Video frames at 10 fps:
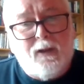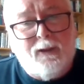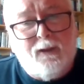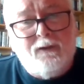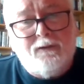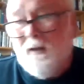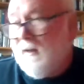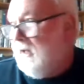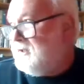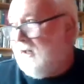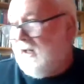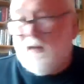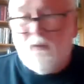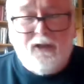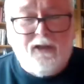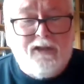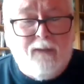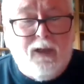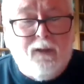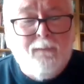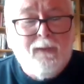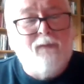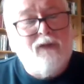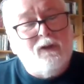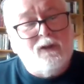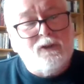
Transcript: coming out and saying they seem to. If you get on